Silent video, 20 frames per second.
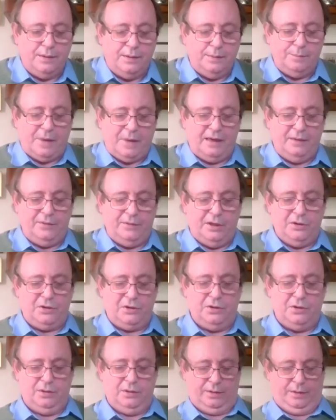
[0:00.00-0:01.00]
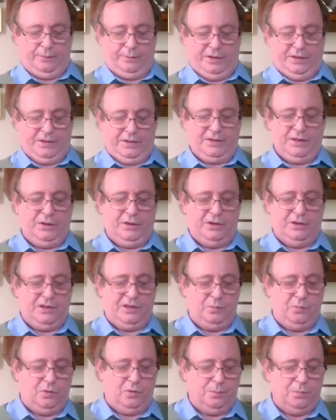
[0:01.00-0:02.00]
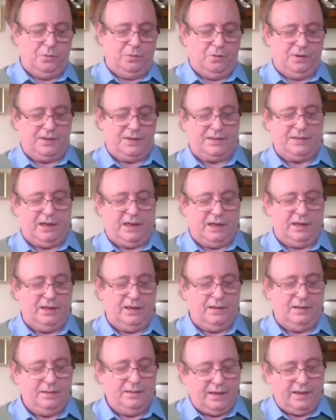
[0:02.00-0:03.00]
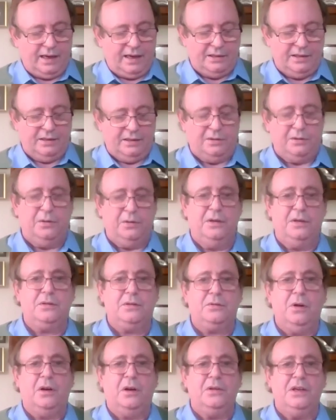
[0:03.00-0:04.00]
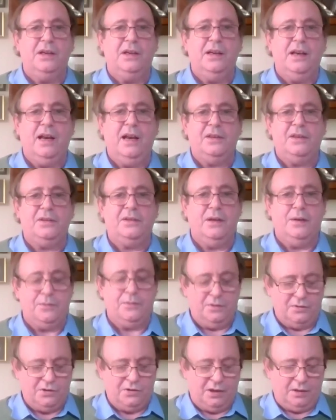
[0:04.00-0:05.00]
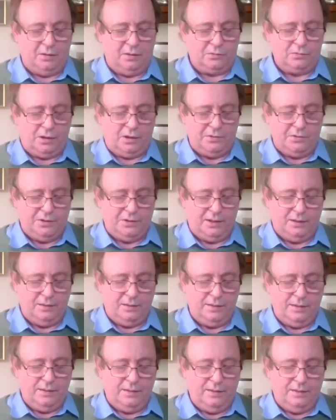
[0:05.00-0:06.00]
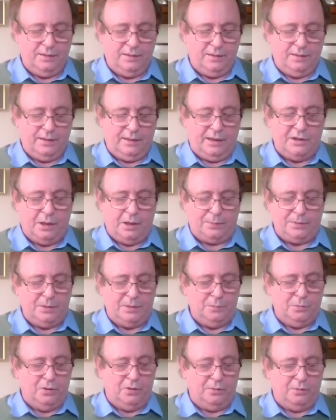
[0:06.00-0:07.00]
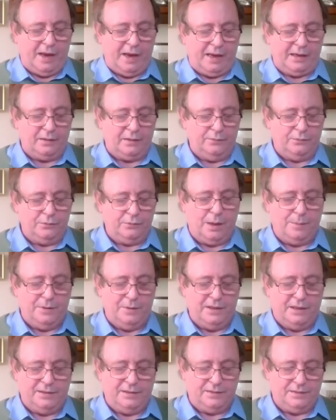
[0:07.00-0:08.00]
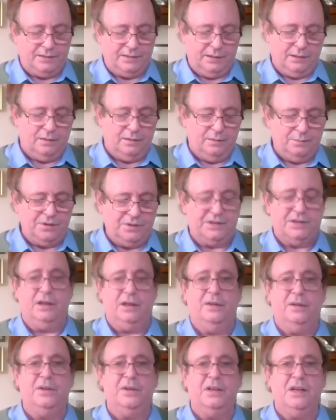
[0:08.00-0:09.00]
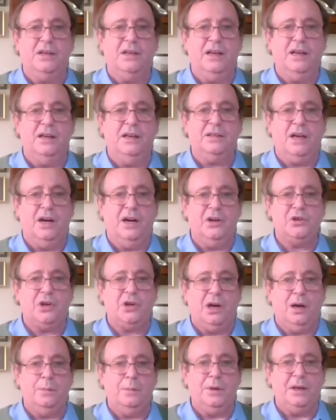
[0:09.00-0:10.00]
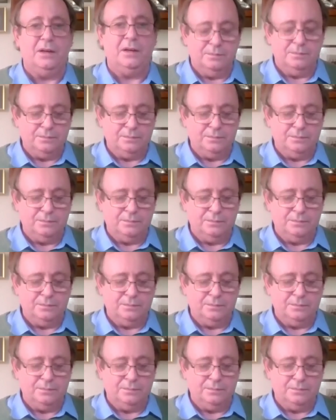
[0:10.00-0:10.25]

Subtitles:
many of the insurgents wore Boer-style headgear known as Cronje hats after General Cronje, and adopted the Boer rank of commandant, still preserved in today's Irish Army.